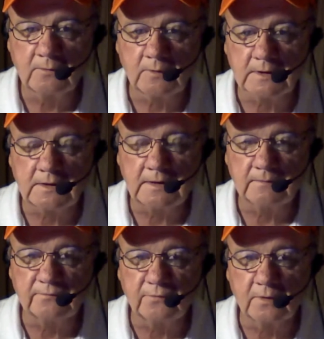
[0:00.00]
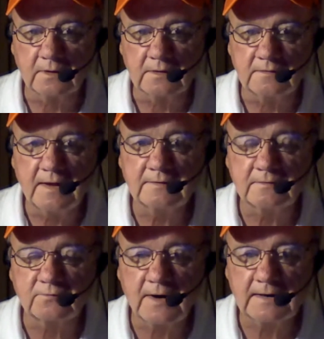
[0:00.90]
Rick Needham for
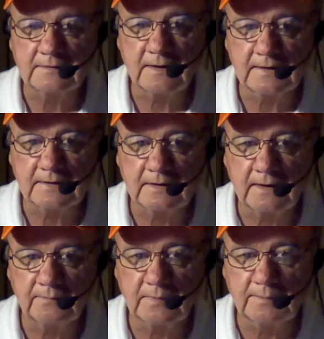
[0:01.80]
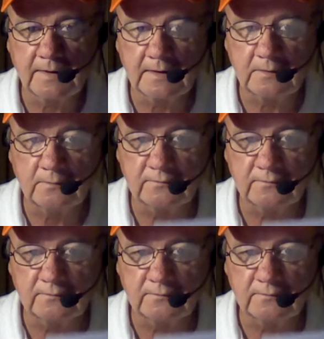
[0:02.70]
DayAtTheTrack.com reminding you